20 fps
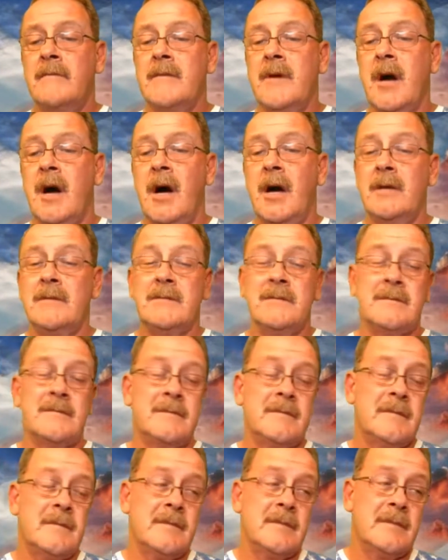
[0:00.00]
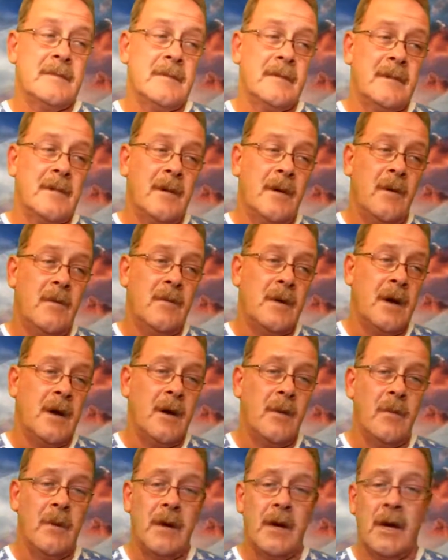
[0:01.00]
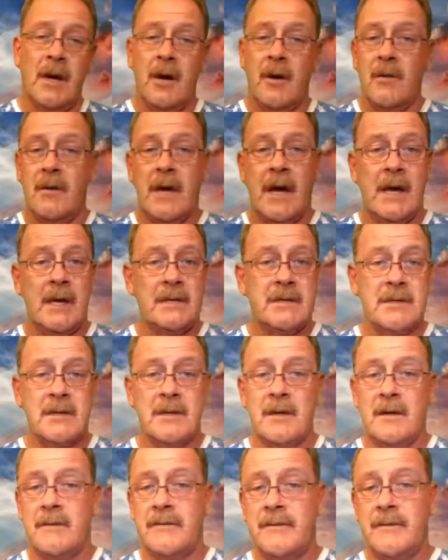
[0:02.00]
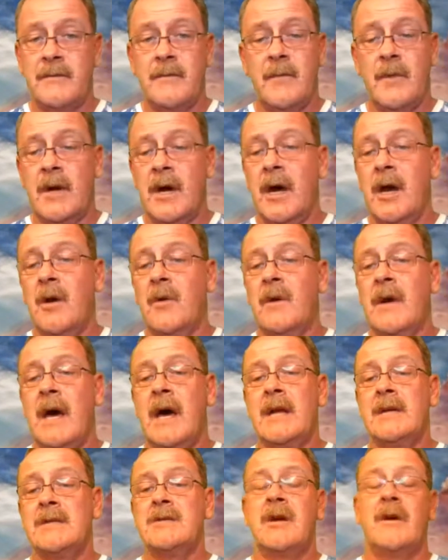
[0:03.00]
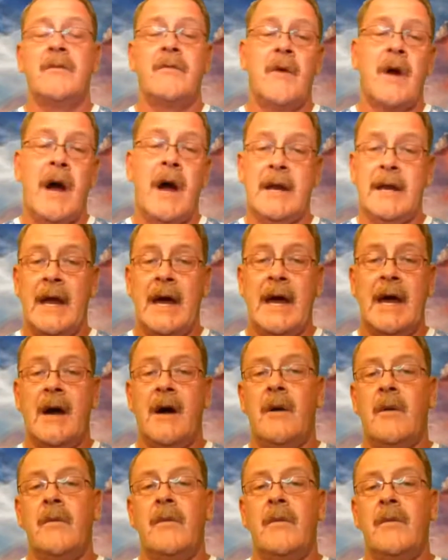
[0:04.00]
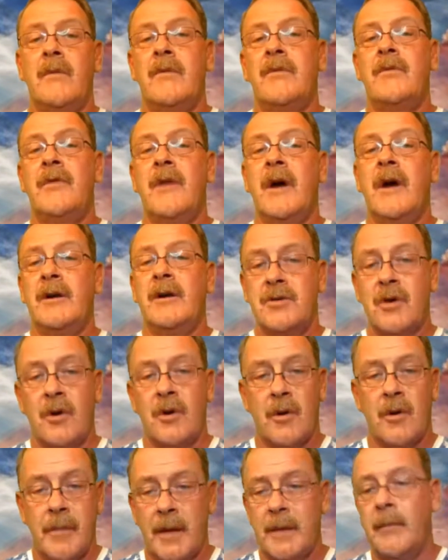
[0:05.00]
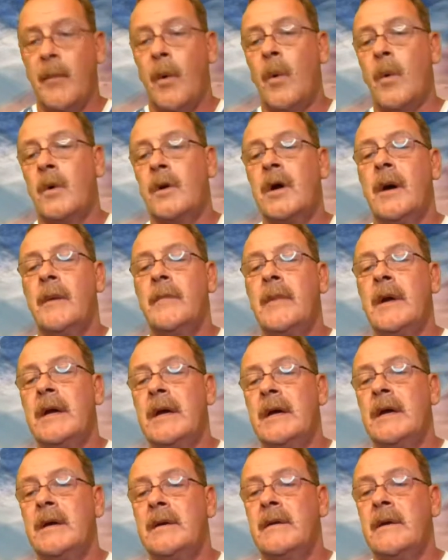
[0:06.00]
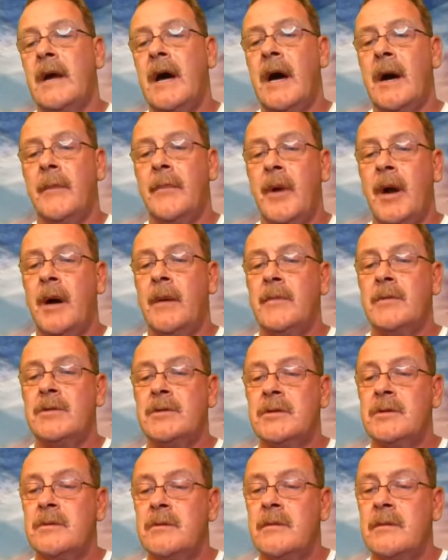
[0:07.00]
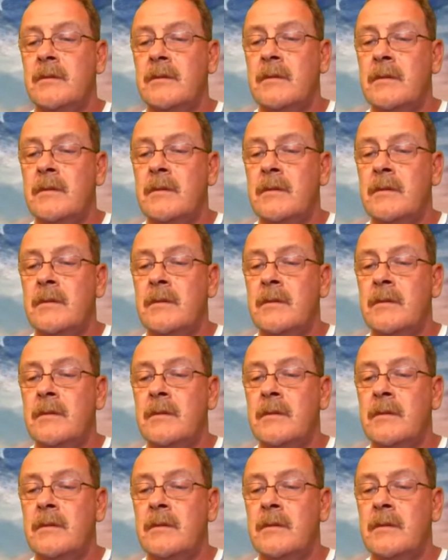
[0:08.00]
God, we got all kind of stuff. We got all kind of stuff right now. There's going to be more coming in. I promise you.